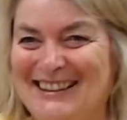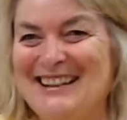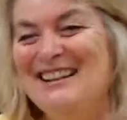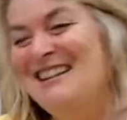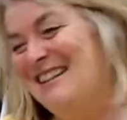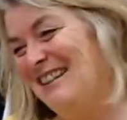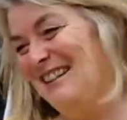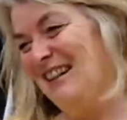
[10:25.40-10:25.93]

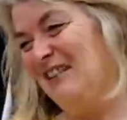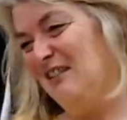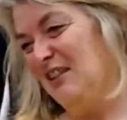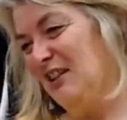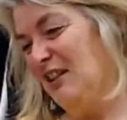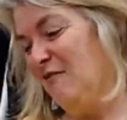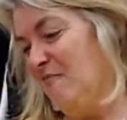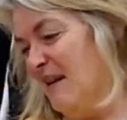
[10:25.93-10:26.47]
So
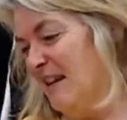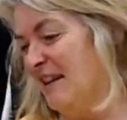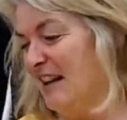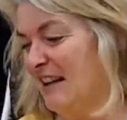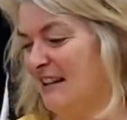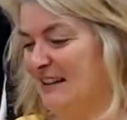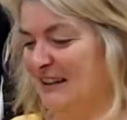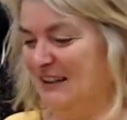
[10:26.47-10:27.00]
Steve made that
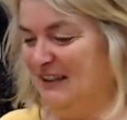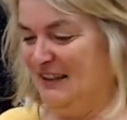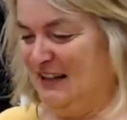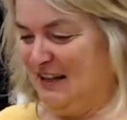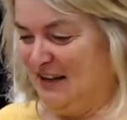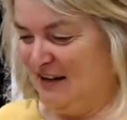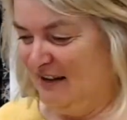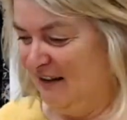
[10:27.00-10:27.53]

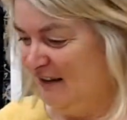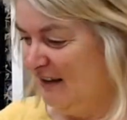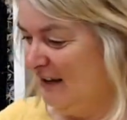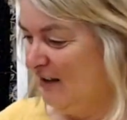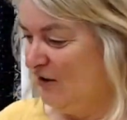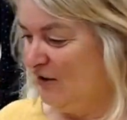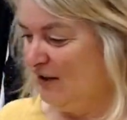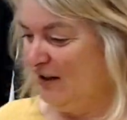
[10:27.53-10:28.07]

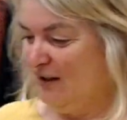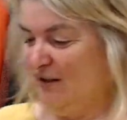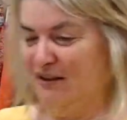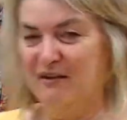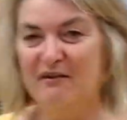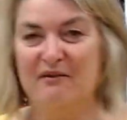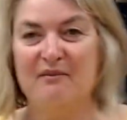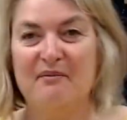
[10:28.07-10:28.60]
his
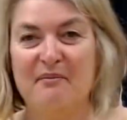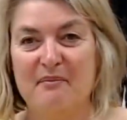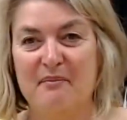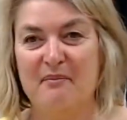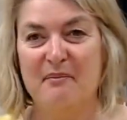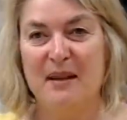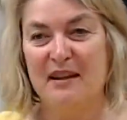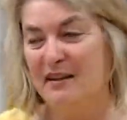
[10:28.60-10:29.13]

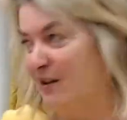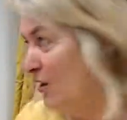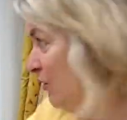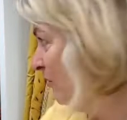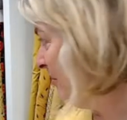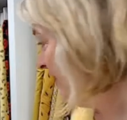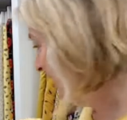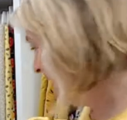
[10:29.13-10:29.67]
men's two-piece out